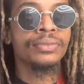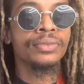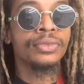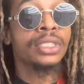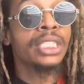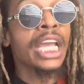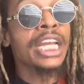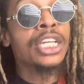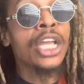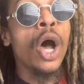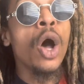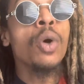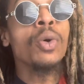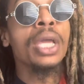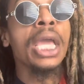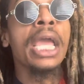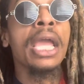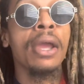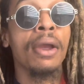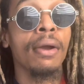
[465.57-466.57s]
They don't
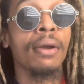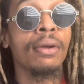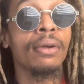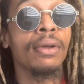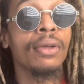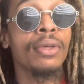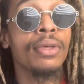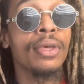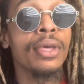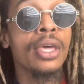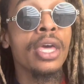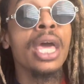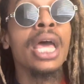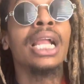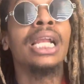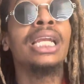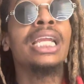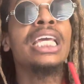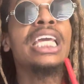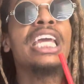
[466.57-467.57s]
care.
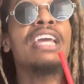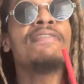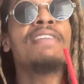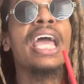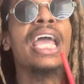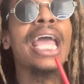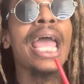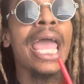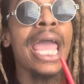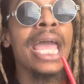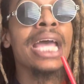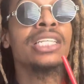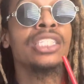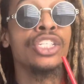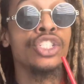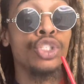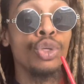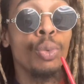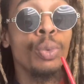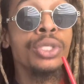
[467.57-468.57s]
Leave they ass
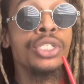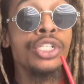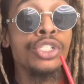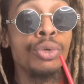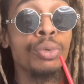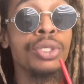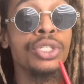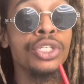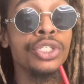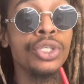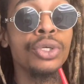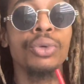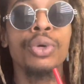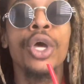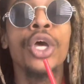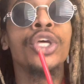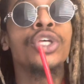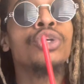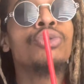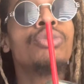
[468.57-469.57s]
in 2022.
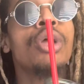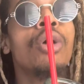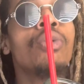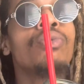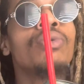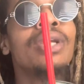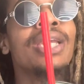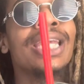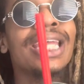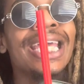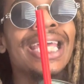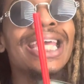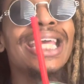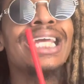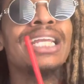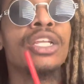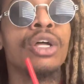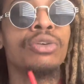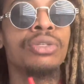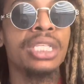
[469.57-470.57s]
You don't
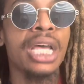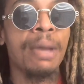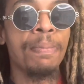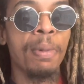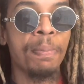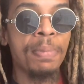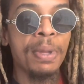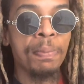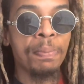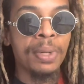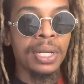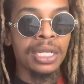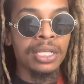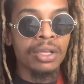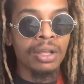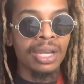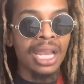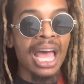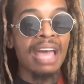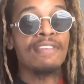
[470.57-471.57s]
need those type of people in
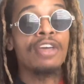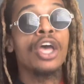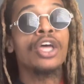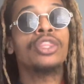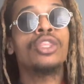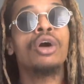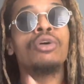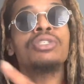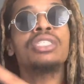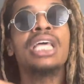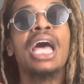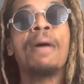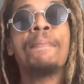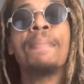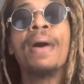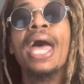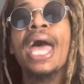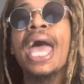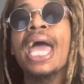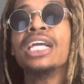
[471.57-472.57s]
your life. Those type
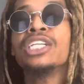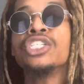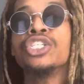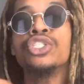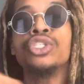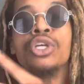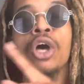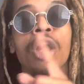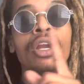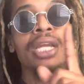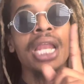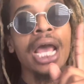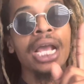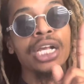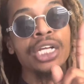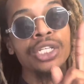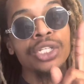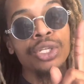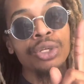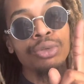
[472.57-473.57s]
of actions are not
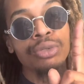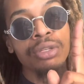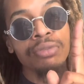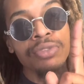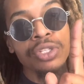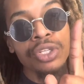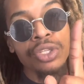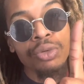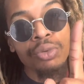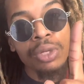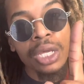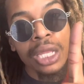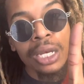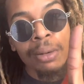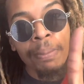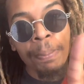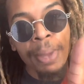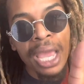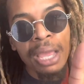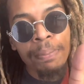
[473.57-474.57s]
conducive to you getting
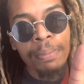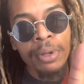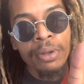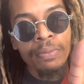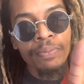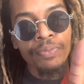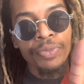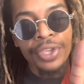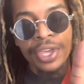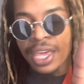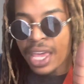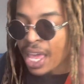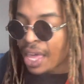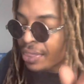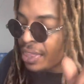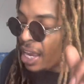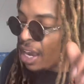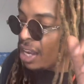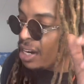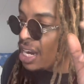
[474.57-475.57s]
paper.
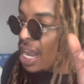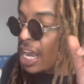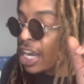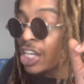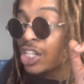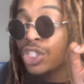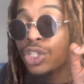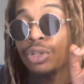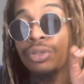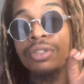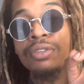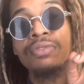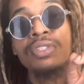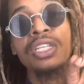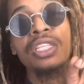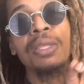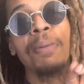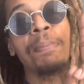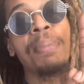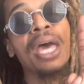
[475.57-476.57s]
They are not conducive to
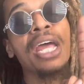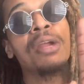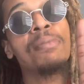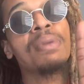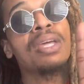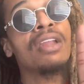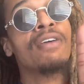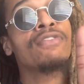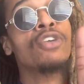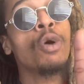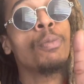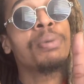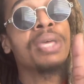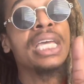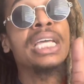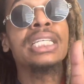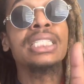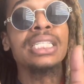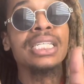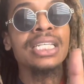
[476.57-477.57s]
the betterment of your
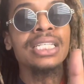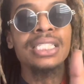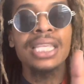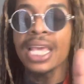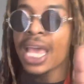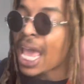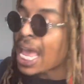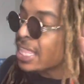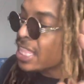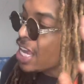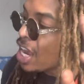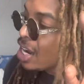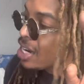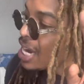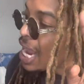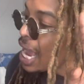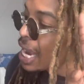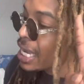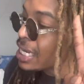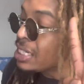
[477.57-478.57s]
business. And they are
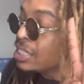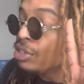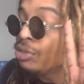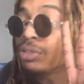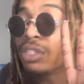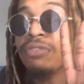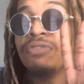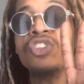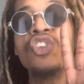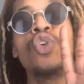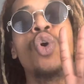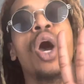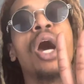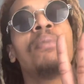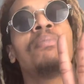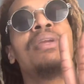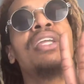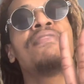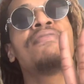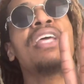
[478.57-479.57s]
not conducive to
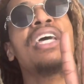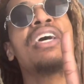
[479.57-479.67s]
uplift,